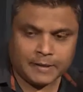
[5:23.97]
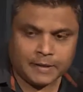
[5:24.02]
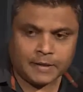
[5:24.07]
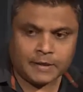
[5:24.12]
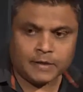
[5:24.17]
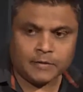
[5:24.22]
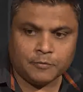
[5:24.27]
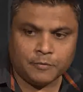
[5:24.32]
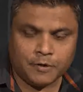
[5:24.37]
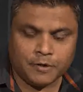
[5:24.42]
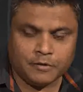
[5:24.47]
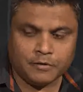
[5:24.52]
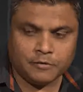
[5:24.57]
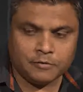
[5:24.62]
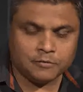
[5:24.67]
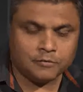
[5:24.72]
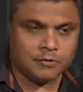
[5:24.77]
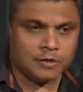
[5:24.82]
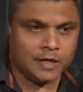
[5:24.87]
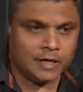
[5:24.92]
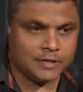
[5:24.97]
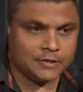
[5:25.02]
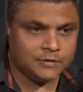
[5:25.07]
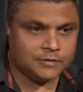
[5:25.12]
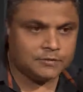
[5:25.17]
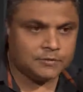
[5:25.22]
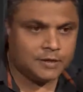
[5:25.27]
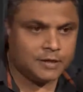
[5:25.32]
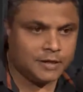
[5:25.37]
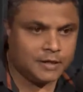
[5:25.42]
We do
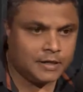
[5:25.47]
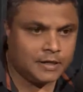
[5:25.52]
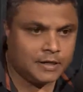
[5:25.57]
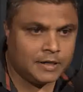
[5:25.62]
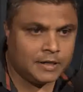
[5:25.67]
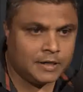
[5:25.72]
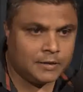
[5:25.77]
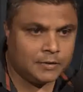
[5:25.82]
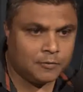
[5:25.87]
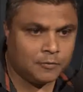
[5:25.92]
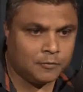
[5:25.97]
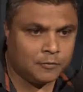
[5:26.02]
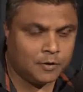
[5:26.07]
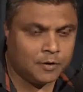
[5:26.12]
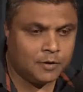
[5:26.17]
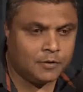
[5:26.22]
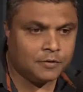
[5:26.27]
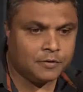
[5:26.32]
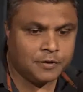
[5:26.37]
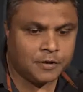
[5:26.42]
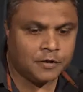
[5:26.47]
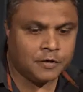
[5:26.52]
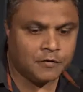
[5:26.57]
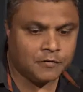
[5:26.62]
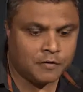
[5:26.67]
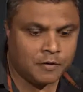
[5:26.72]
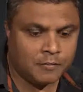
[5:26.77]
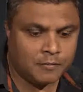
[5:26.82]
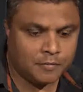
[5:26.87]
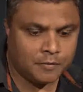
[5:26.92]
like to hear what do you think
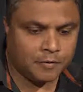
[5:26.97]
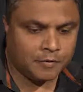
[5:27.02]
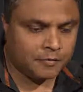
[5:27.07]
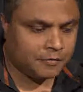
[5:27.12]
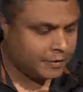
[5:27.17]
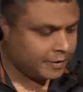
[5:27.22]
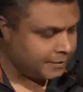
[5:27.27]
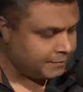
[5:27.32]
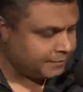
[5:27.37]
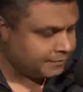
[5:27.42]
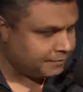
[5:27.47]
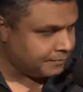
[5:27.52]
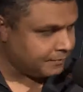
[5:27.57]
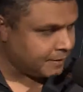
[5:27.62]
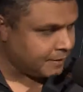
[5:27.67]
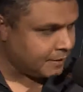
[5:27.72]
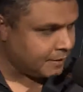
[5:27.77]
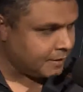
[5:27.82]
of our program.